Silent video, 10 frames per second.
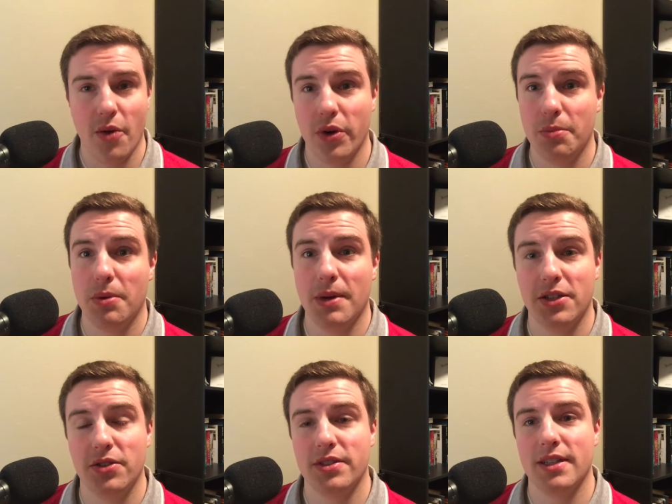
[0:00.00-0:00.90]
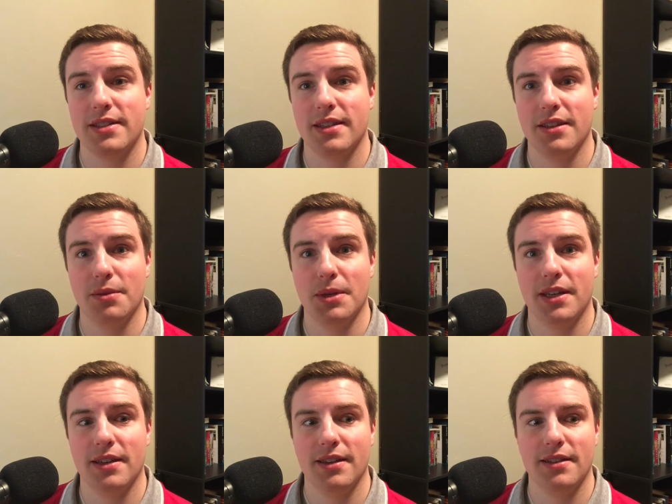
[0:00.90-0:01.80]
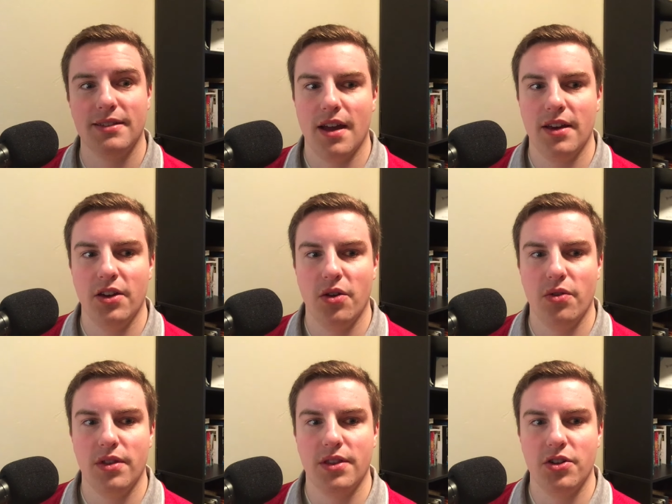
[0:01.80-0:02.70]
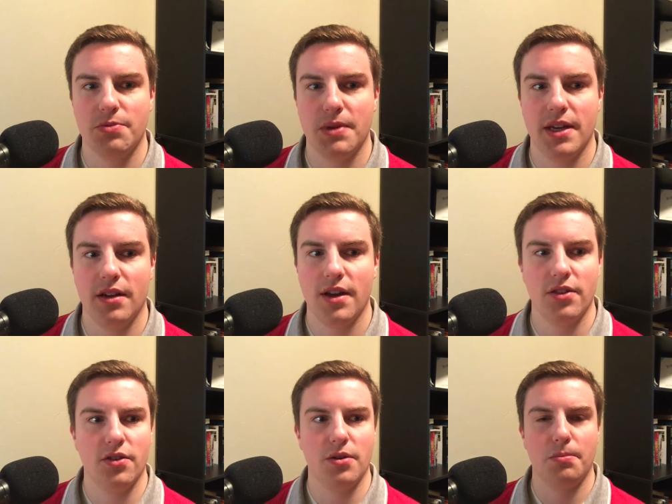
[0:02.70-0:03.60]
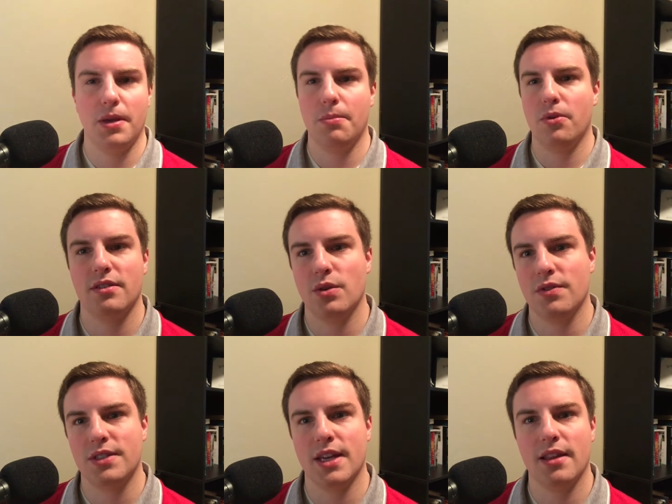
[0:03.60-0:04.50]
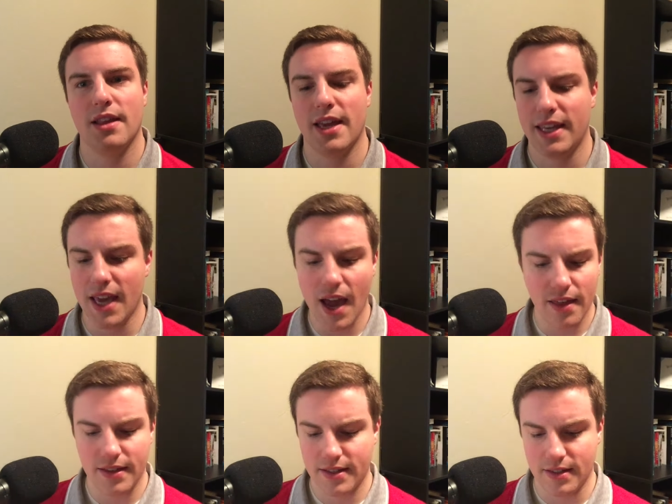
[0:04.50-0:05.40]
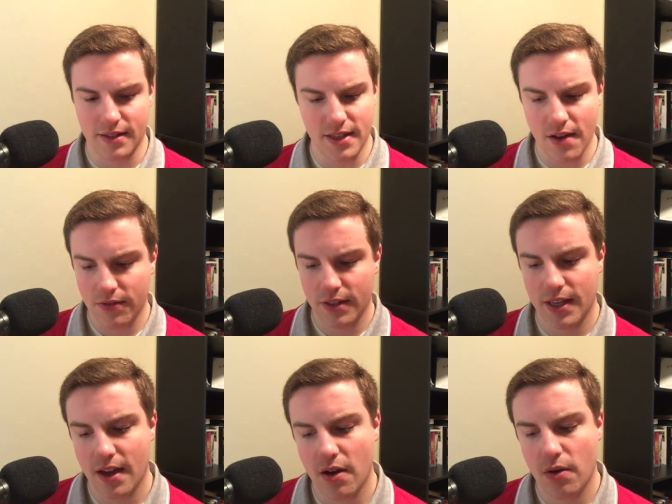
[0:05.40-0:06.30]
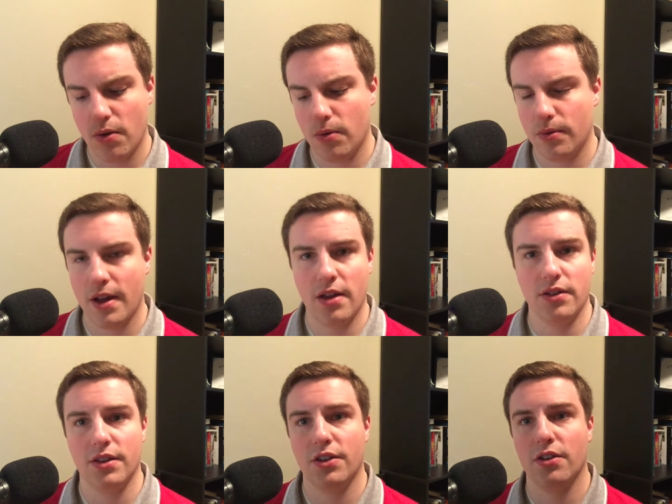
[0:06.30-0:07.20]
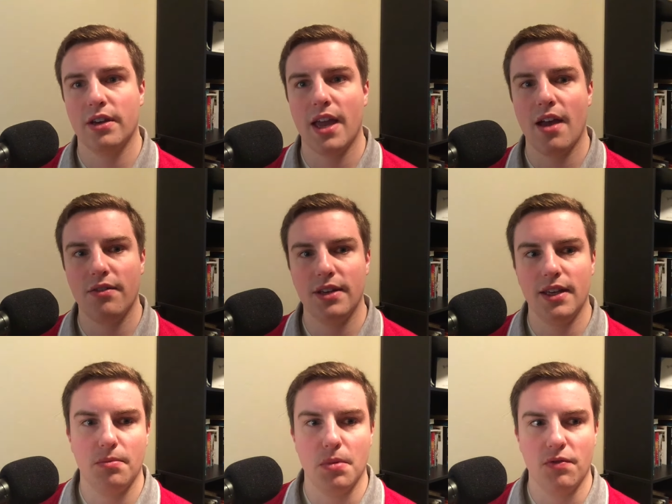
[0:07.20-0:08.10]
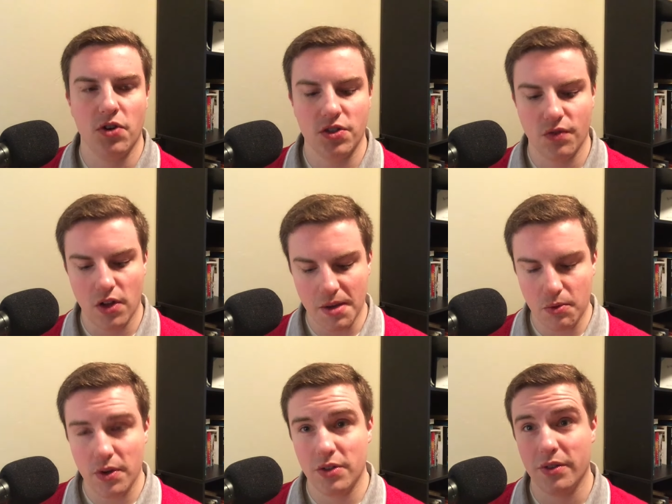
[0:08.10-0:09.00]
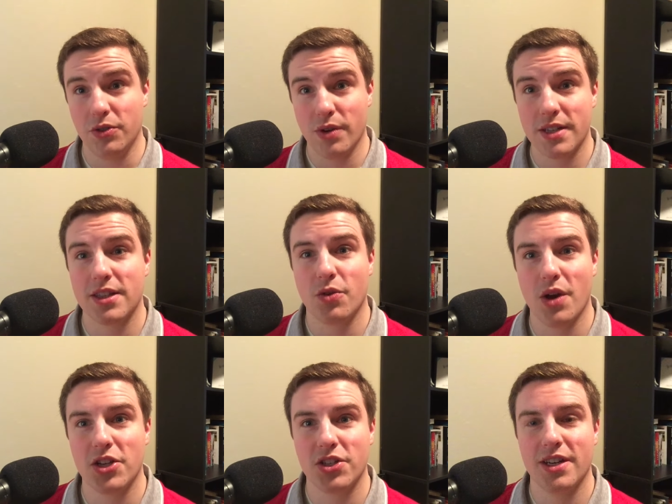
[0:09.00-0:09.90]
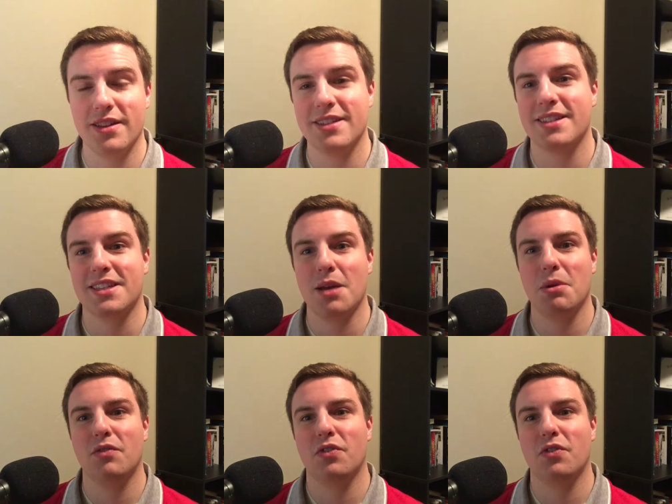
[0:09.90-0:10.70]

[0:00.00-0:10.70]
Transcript: I wanted to put my two cents in there because I know that there's been other people who have said, like, yeah, this is definitely how, how you can cure a cavity. But first of all, I'm going to address the question, and this is coming